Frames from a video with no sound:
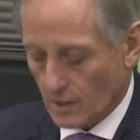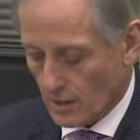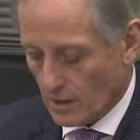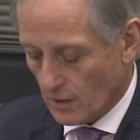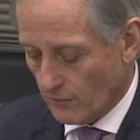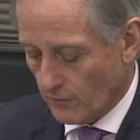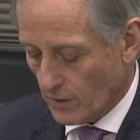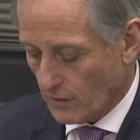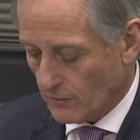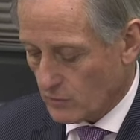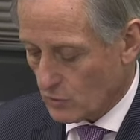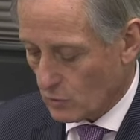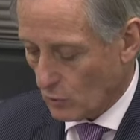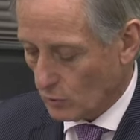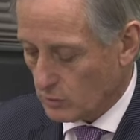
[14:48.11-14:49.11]
innovative
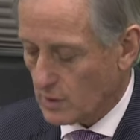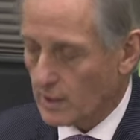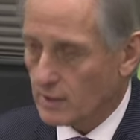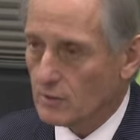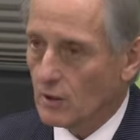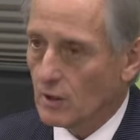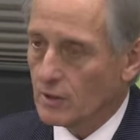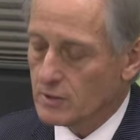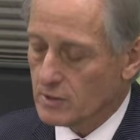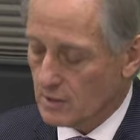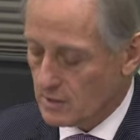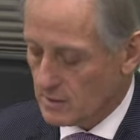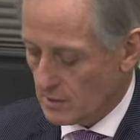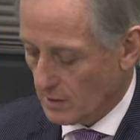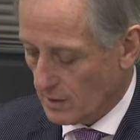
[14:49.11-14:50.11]
trawl
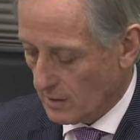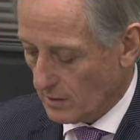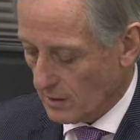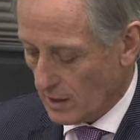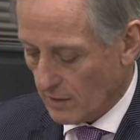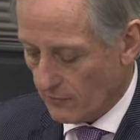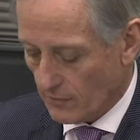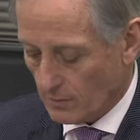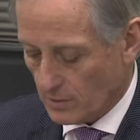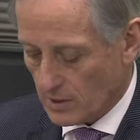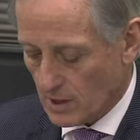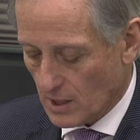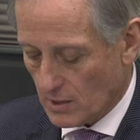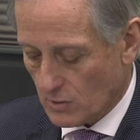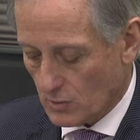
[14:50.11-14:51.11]
technologies that have the
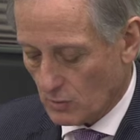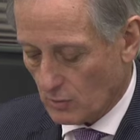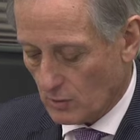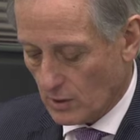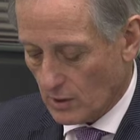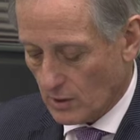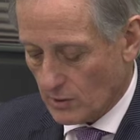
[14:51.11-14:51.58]
potential